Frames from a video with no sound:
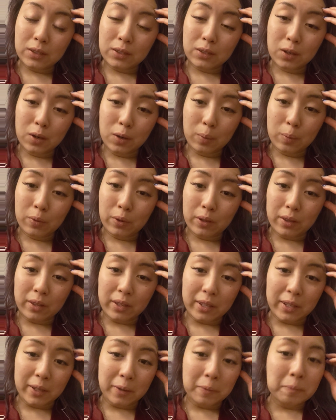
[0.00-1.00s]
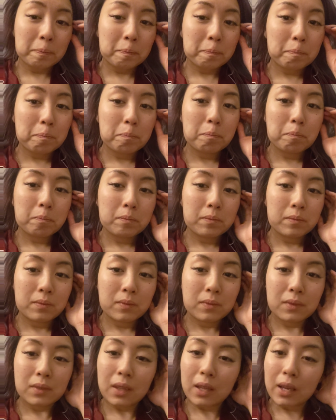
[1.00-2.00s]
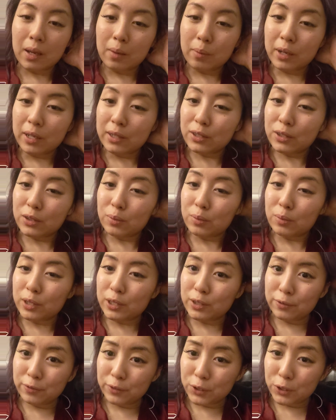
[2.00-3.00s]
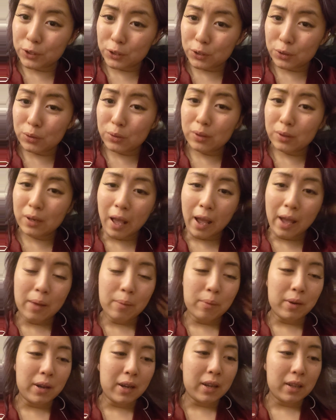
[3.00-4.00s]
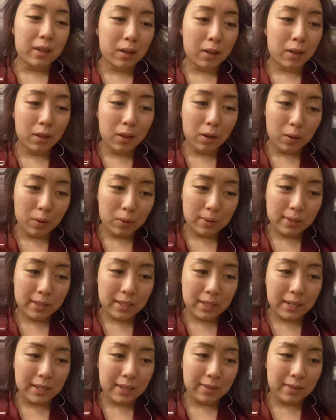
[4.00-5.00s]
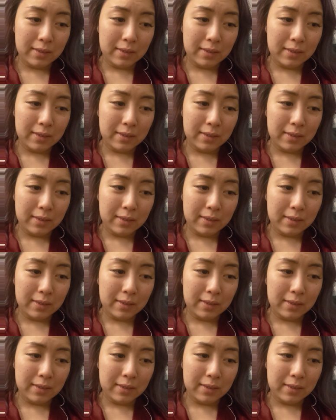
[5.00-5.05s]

to cope with it. I bought so much food, I bought clothes that I